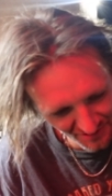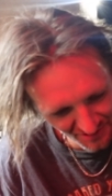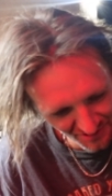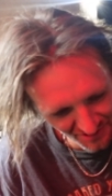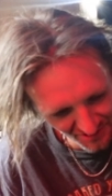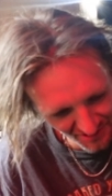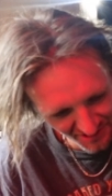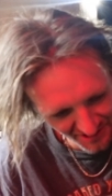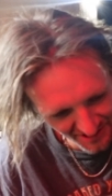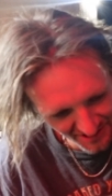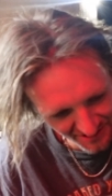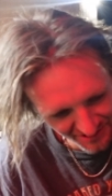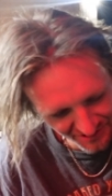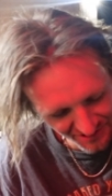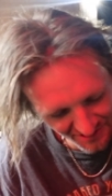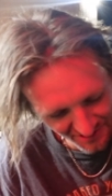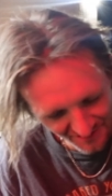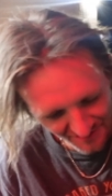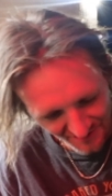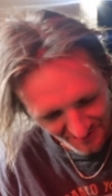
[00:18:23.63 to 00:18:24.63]
to get,
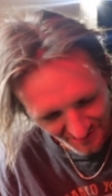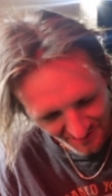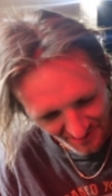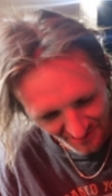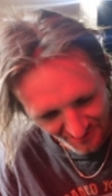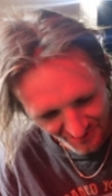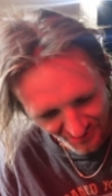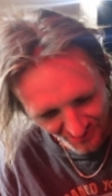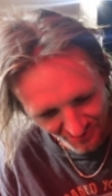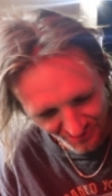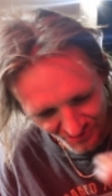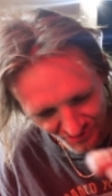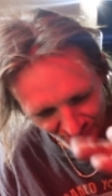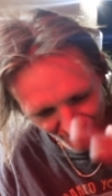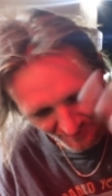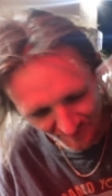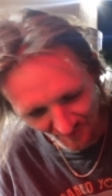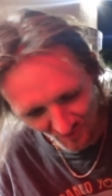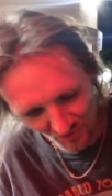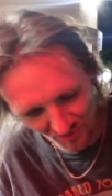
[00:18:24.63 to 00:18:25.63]
to
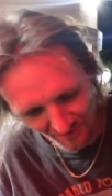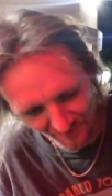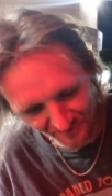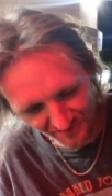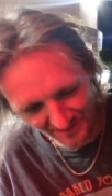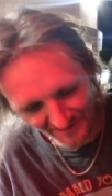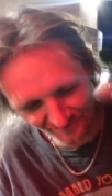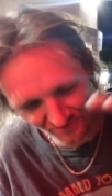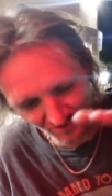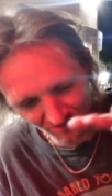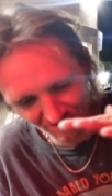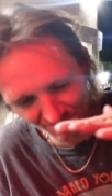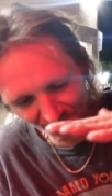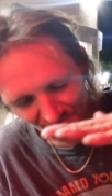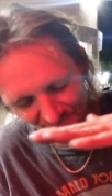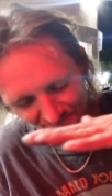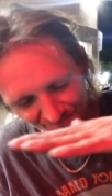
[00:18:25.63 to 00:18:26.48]
a more level